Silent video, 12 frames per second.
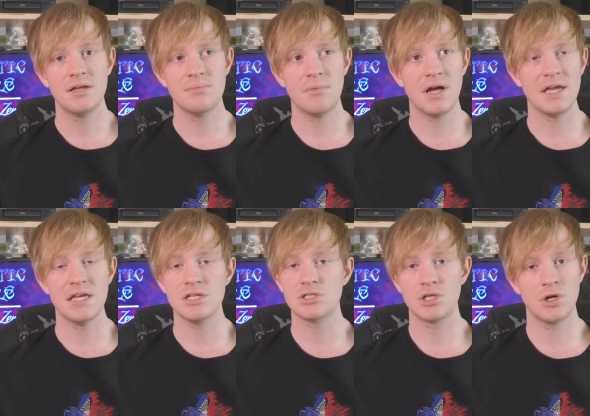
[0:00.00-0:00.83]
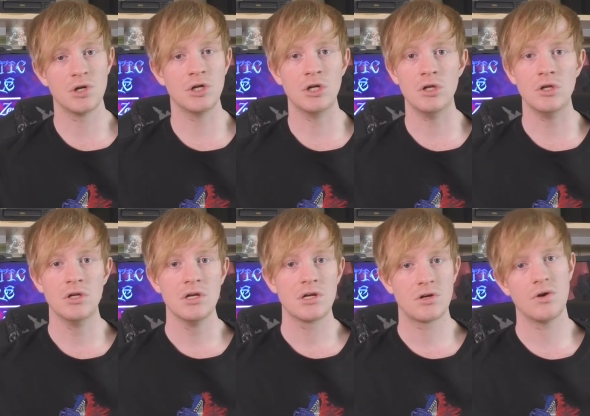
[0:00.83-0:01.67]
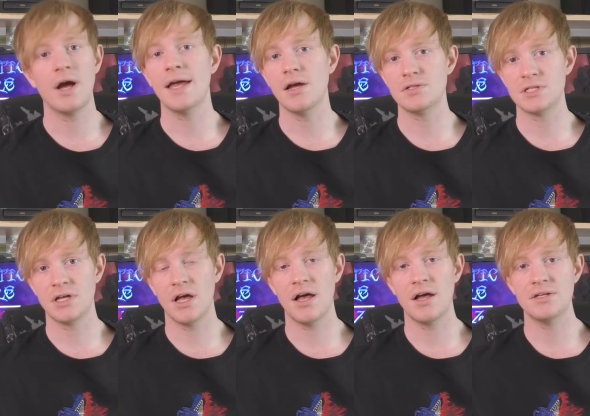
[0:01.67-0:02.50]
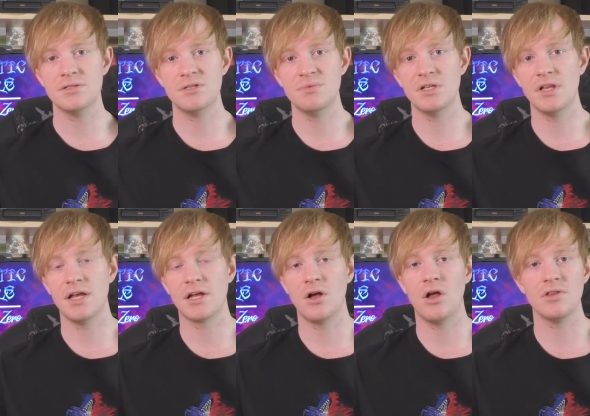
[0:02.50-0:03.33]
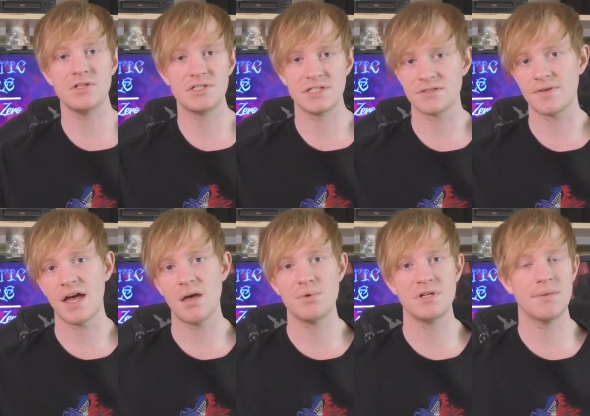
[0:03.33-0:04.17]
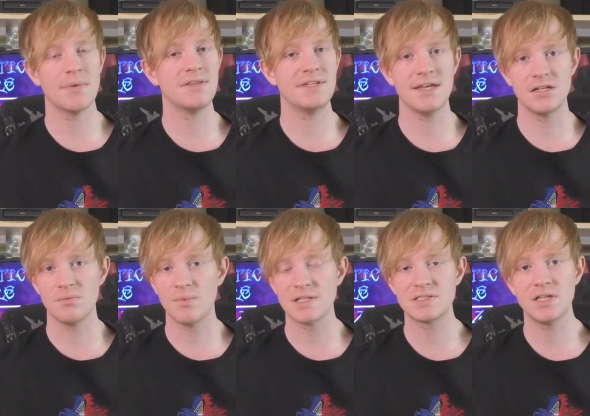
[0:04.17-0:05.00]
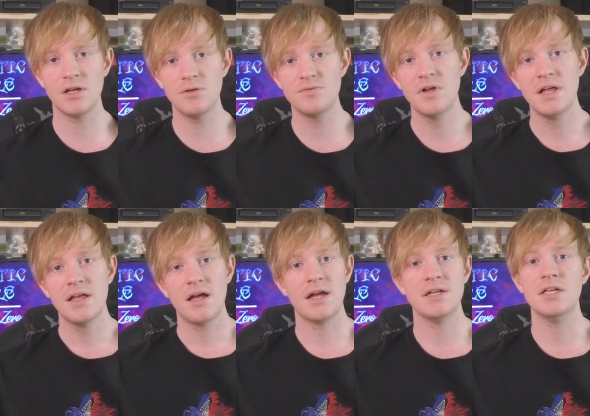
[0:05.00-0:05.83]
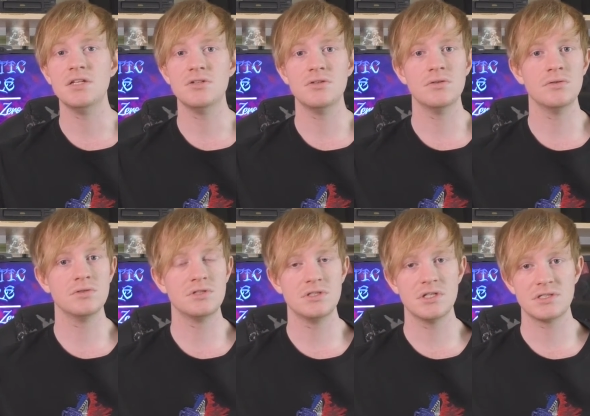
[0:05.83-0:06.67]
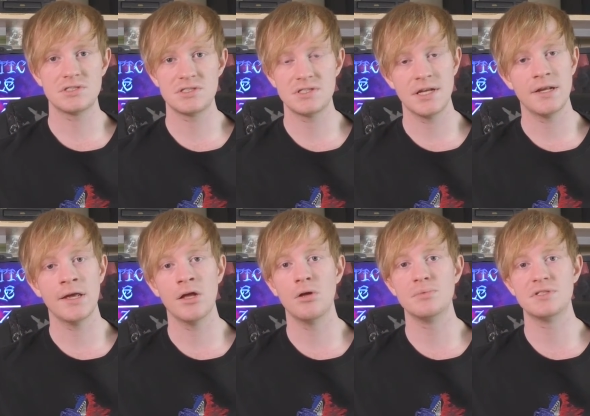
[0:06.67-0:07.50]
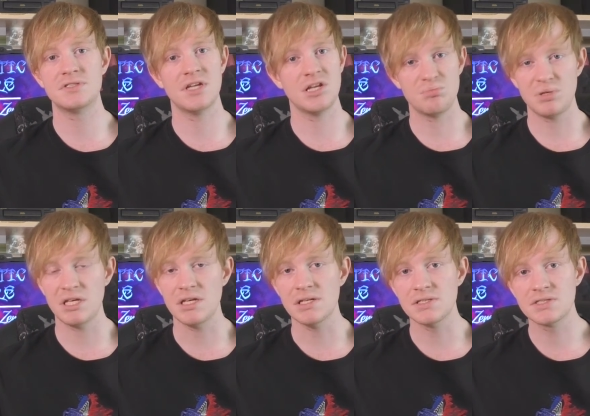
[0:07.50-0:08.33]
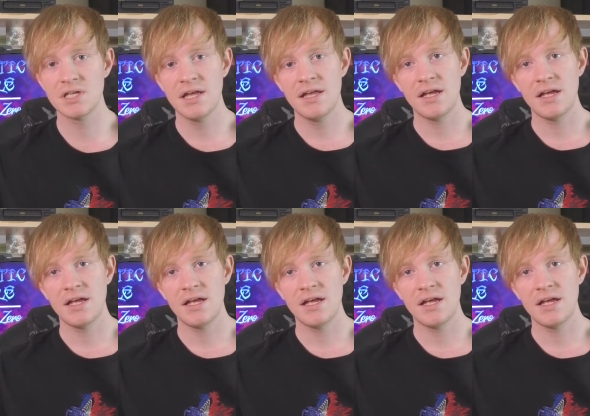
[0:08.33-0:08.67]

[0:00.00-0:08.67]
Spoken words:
my internal cry out to God, to be like, all these things have happened, I'm at the end of myself, I need you to just send help, to send peace.